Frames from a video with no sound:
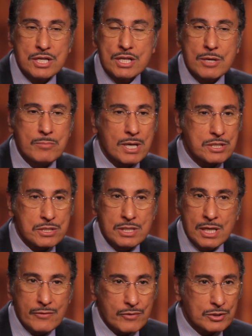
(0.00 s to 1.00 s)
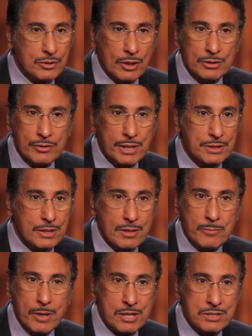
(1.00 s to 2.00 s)
they must never tolerate an
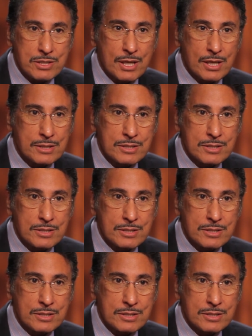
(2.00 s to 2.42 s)
apostate,